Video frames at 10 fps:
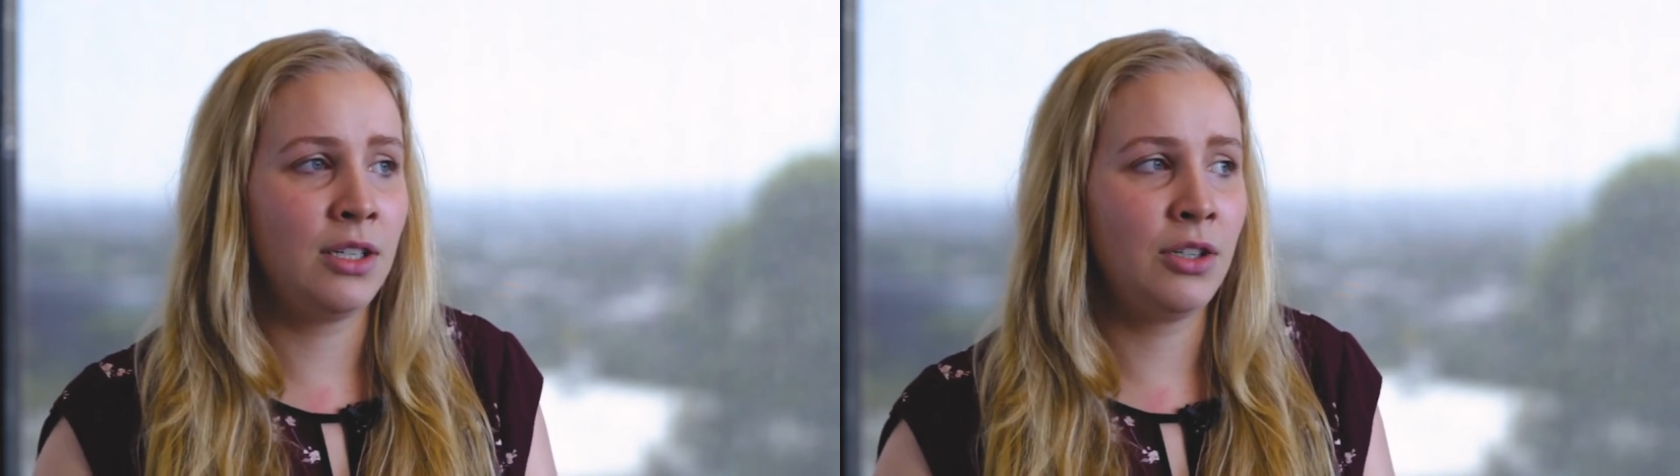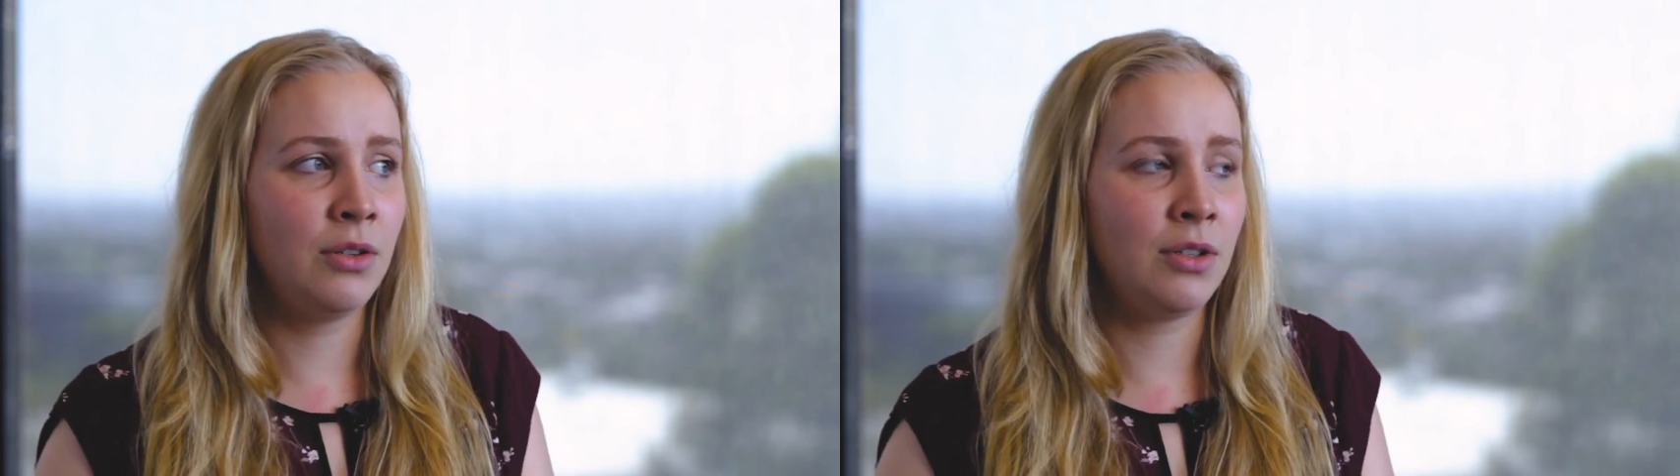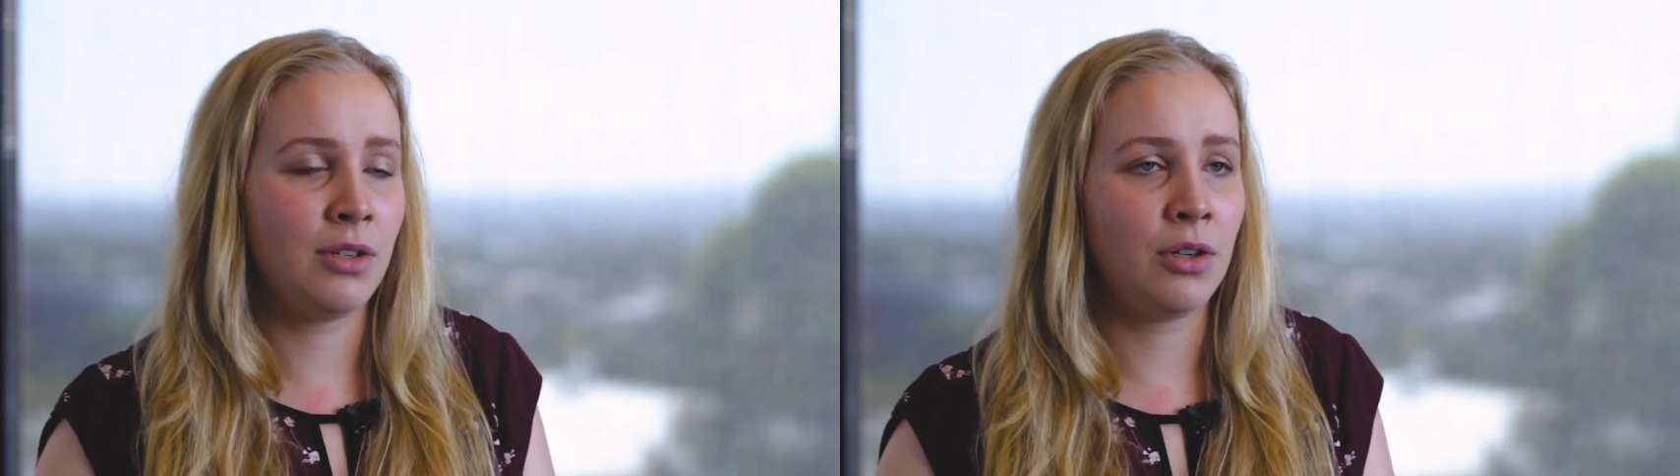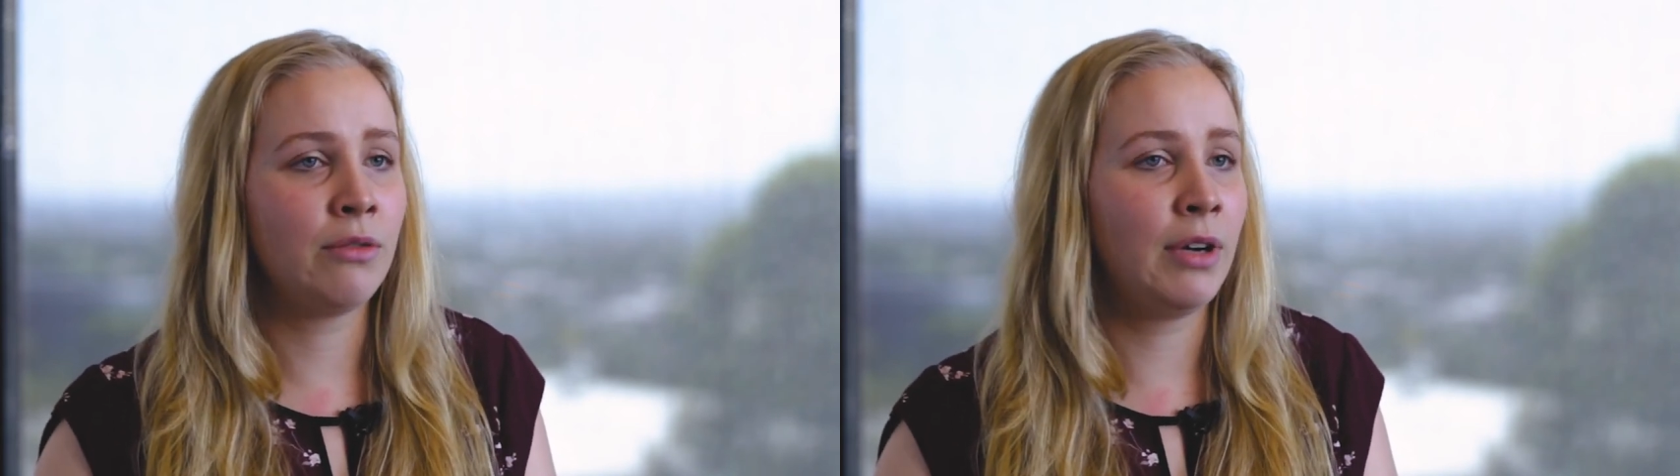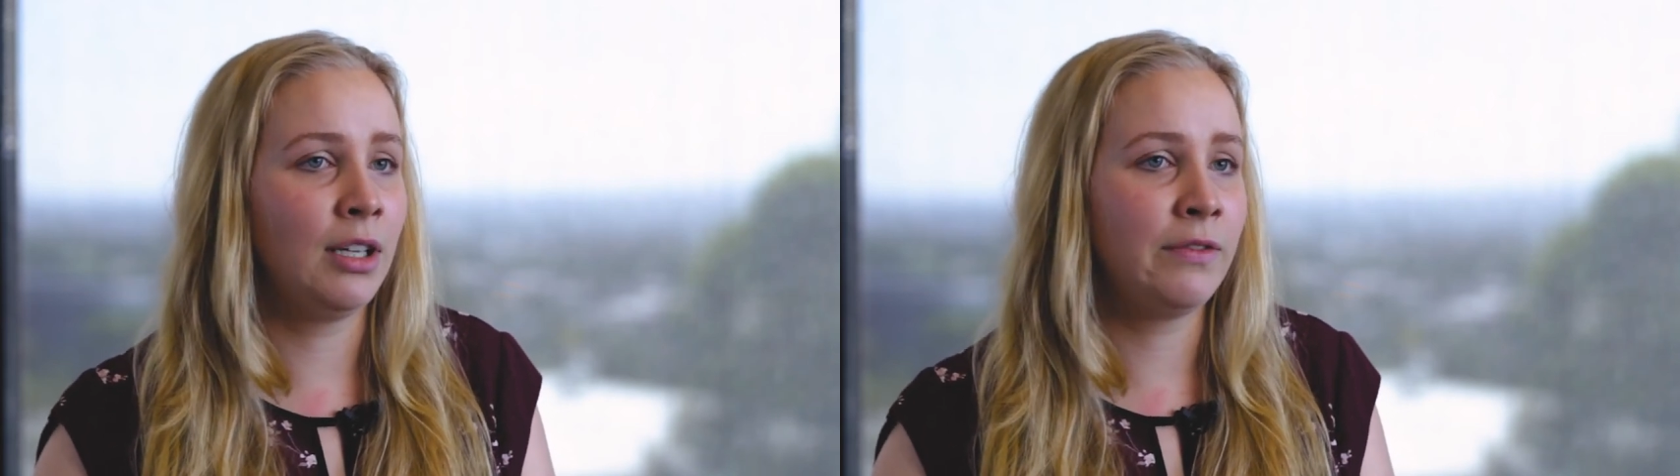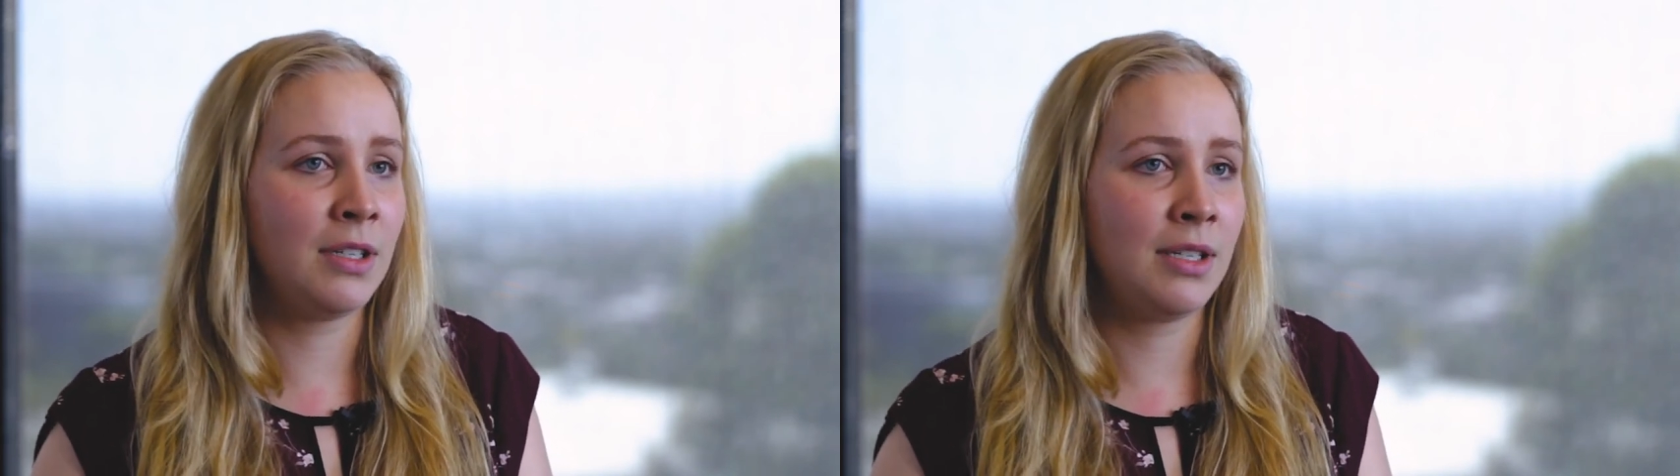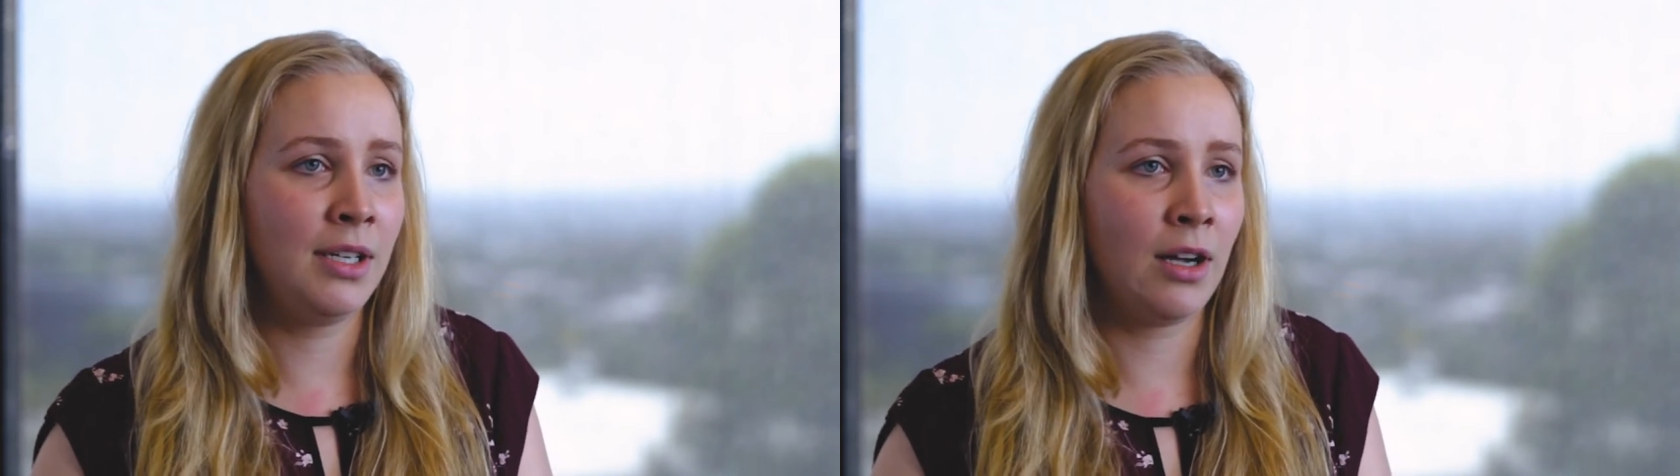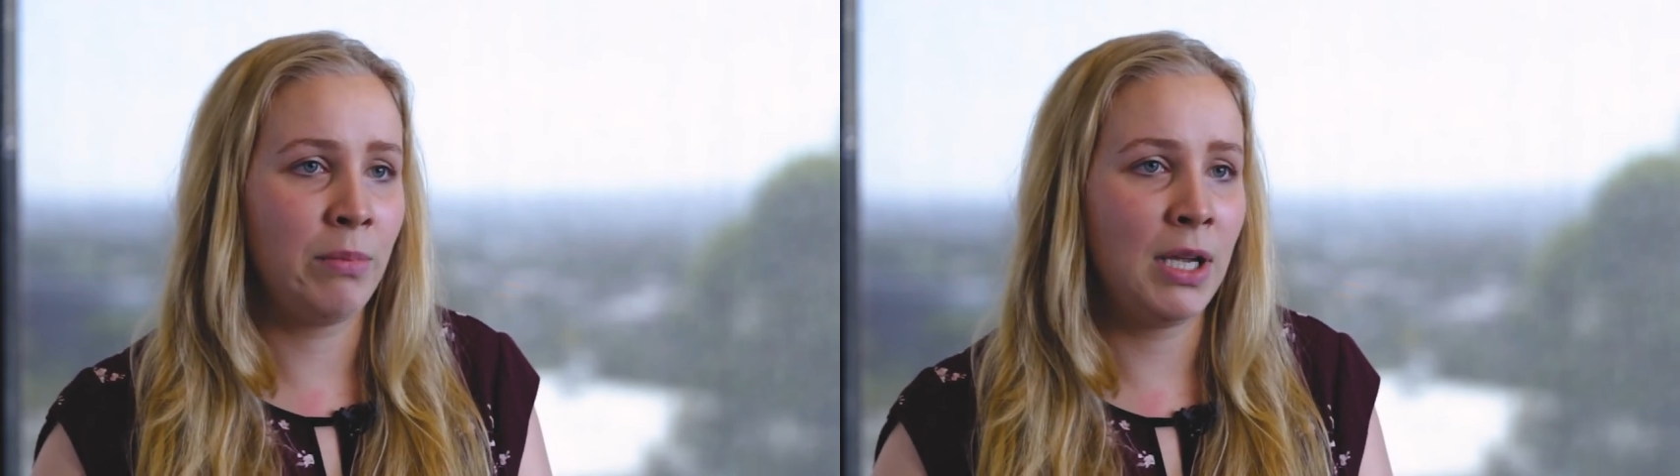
issues are so relevant to young